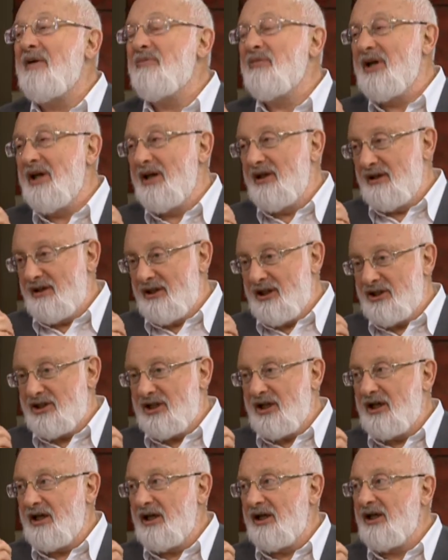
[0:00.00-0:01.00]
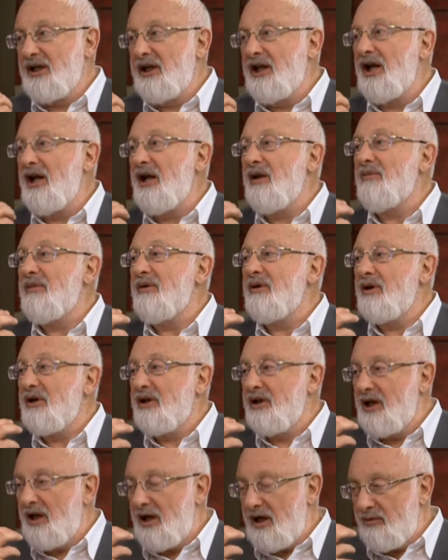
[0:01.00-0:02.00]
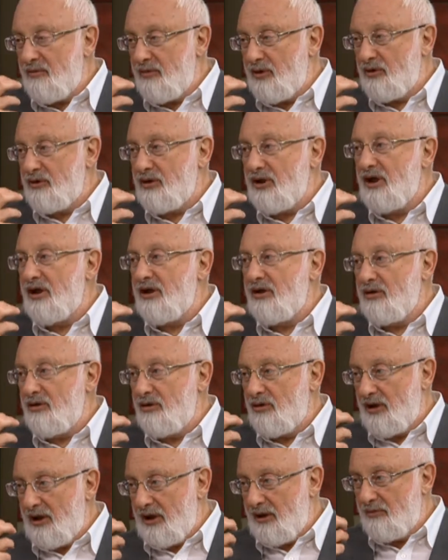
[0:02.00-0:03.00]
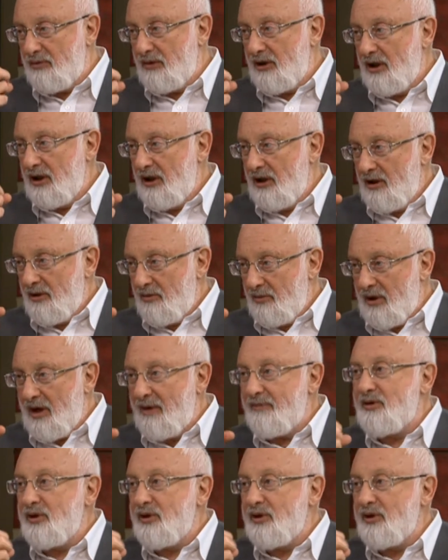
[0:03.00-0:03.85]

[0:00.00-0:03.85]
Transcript: and my job is to lurk but you have